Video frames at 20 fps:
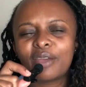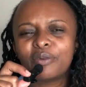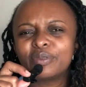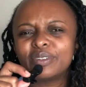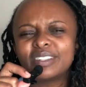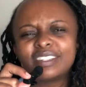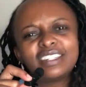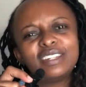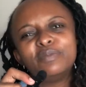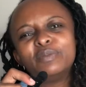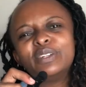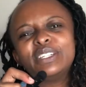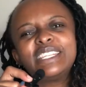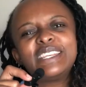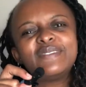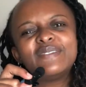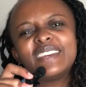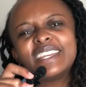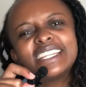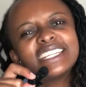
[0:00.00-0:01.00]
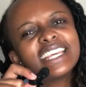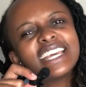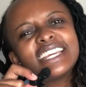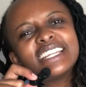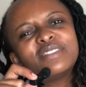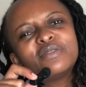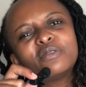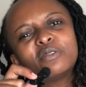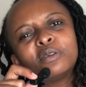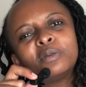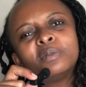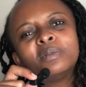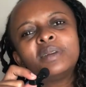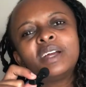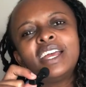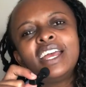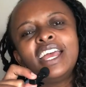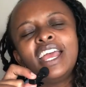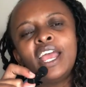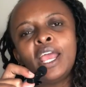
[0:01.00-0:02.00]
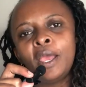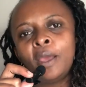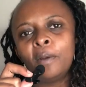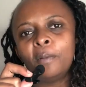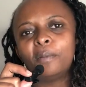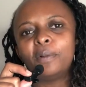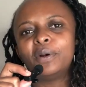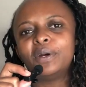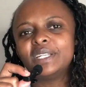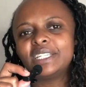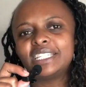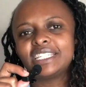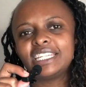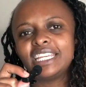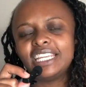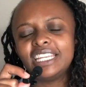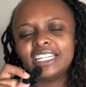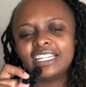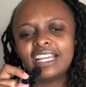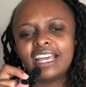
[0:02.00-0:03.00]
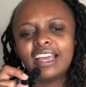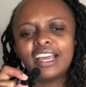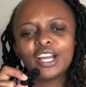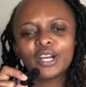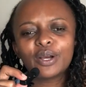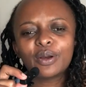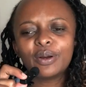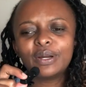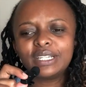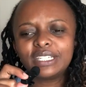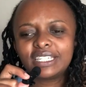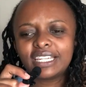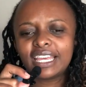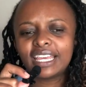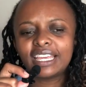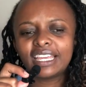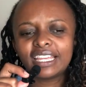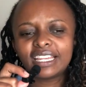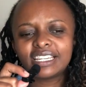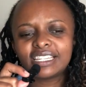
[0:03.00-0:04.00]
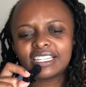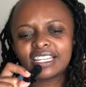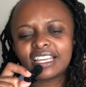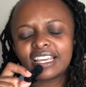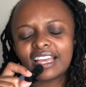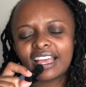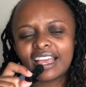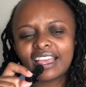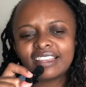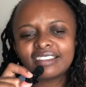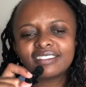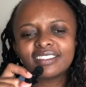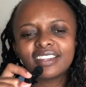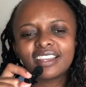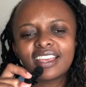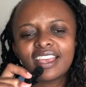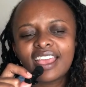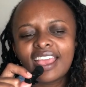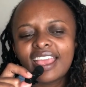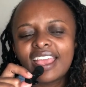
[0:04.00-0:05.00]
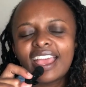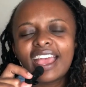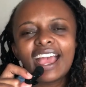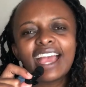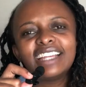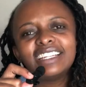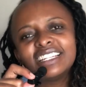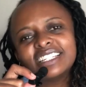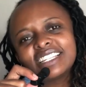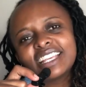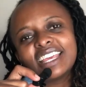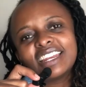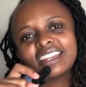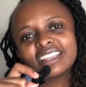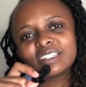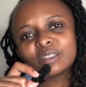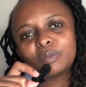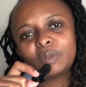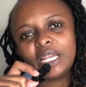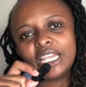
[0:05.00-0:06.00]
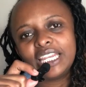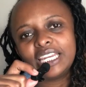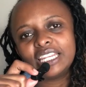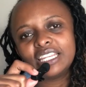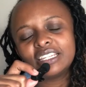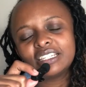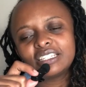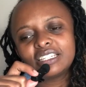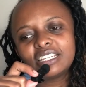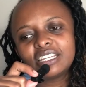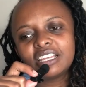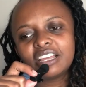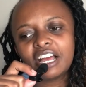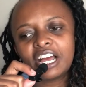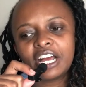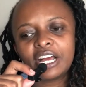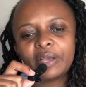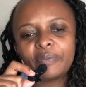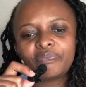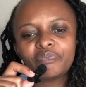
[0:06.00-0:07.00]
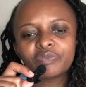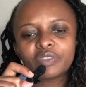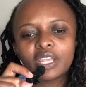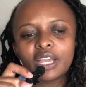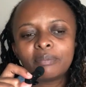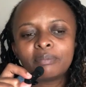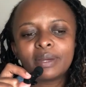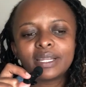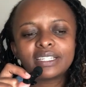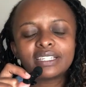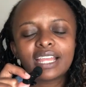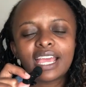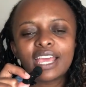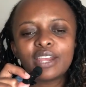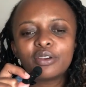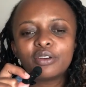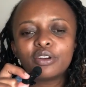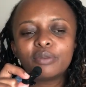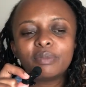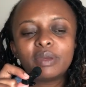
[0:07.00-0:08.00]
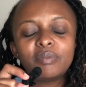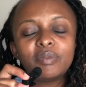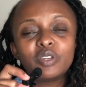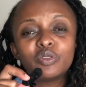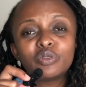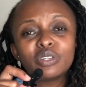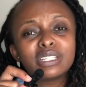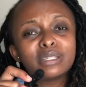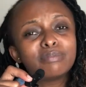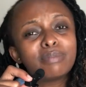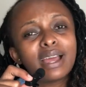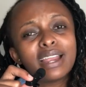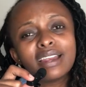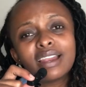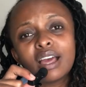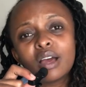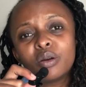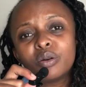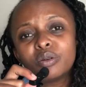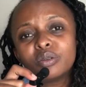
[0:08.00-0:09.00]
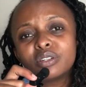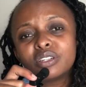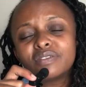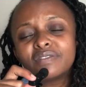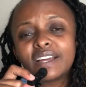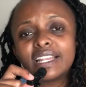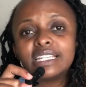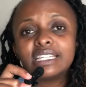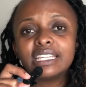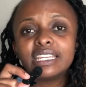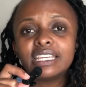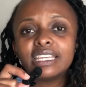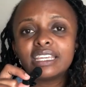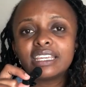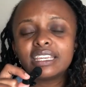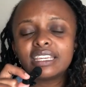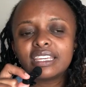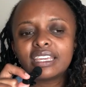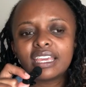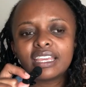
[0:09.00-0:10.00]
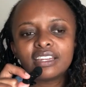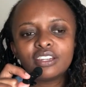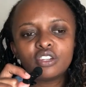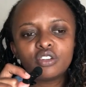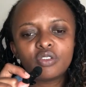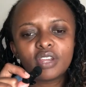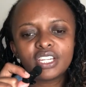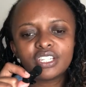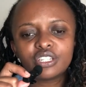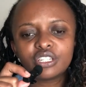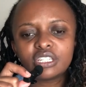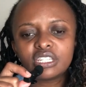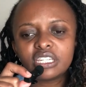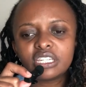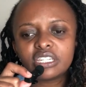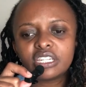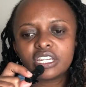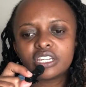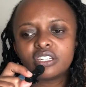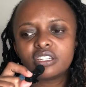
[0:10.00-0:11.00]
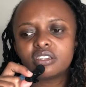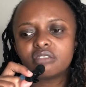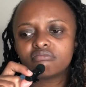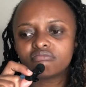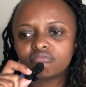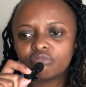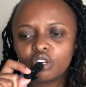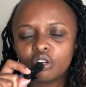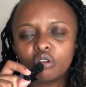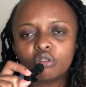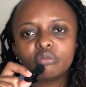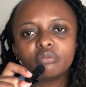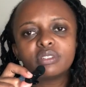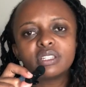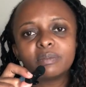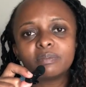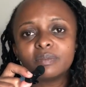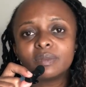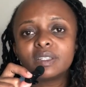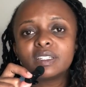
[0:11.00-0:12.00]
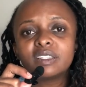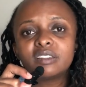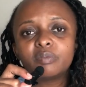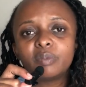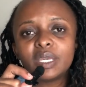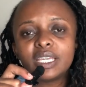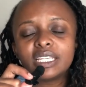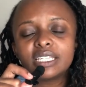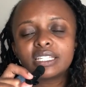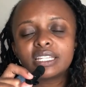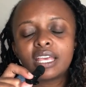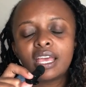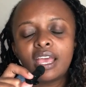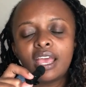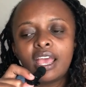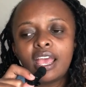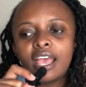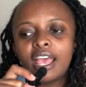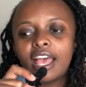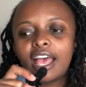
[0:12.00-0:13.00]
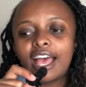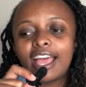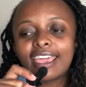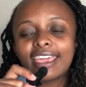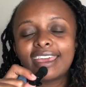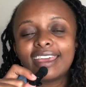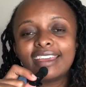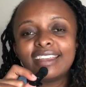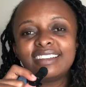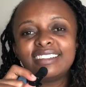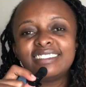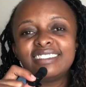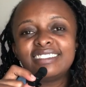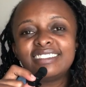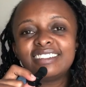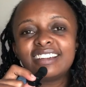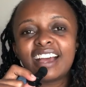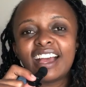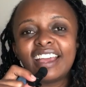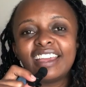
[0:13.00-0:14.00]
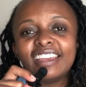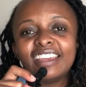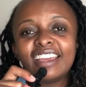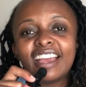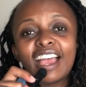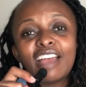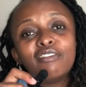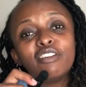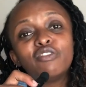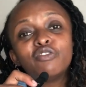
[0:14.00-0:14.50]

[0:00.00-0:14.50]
was demotivated from posting content. I just can't explain it. But I don't know, maybe it was burnout, fatigue, and you know, I just needed, you know, some space. Again, I